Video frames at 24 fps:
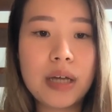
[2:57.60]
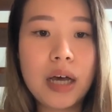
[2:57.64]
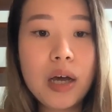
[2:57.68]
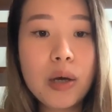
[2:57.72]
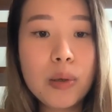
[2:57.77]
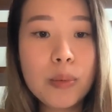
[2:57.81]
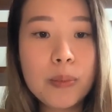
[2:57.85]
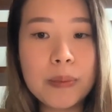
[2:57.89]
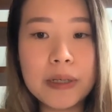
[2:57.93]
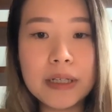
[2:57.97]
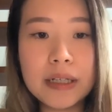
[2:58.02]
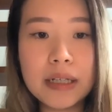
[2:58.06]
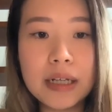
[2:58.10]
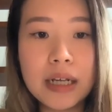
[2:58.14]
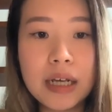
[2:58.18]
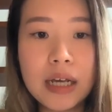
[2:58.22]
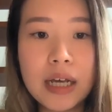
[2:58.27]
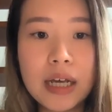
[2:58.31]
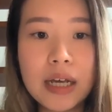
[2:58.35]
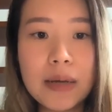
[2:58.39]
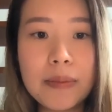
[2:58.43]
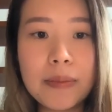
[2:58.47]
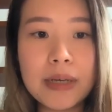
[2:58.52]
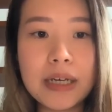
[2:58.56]
open
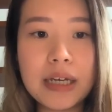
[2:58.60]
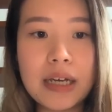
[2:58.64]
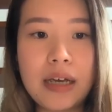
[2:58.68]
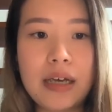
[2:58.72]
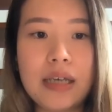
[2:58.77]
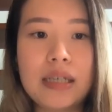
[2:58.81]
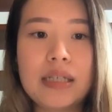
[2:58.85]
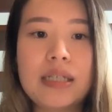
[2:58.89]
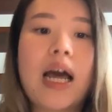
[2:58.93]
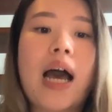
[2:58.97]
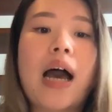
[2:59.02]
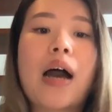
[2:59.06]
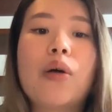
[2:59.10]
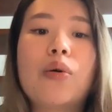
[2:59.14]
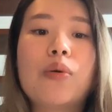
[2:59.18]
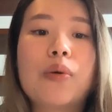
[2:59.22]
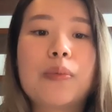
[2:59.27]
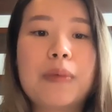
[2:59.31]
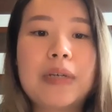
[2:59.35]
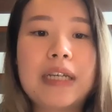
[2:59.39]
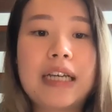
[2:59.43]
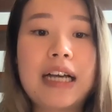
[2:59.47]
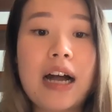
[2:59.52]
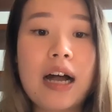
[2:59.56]
because I will
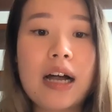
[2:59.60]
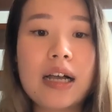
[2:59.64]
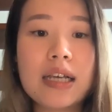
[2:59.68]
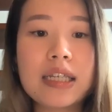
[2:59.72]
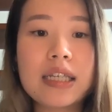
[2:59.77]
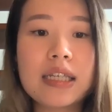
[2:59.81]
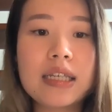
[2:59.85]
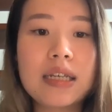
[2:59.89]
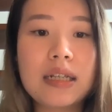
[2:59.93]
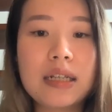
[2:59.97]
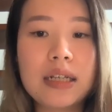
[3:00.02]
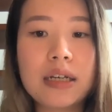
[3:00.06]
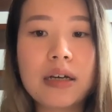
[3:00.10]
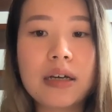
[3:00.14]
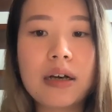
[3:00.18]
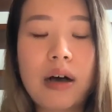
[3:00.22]
be constantly